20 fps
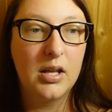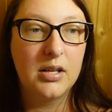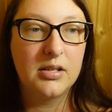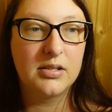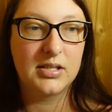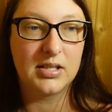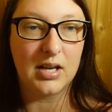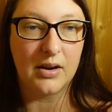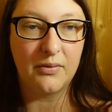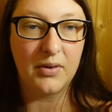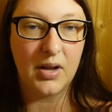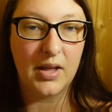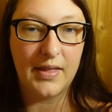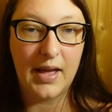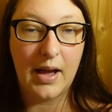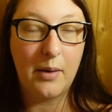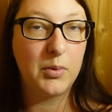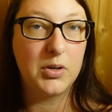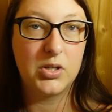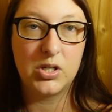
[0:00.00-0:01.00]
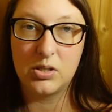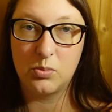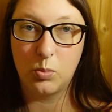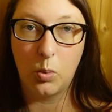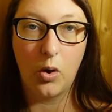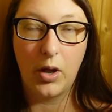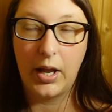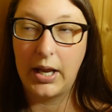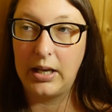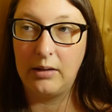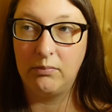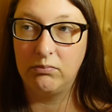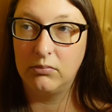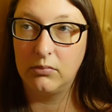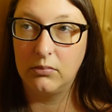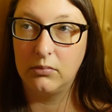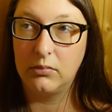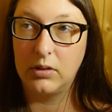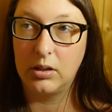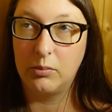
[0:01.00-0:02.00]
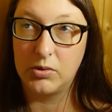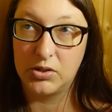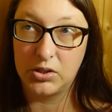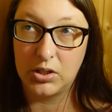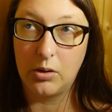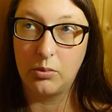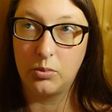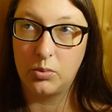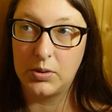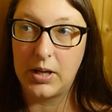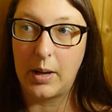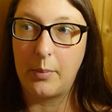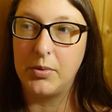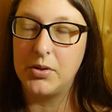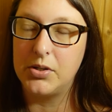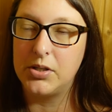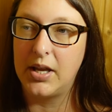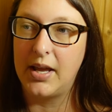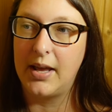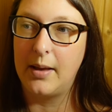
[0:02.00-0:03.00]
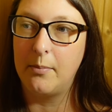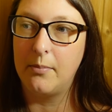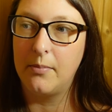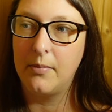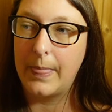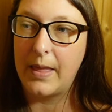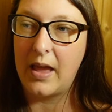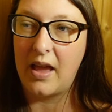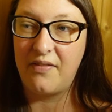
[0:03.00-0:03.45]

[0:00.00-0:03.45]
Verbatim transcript: stuff like that, which is what he was told would happen to him.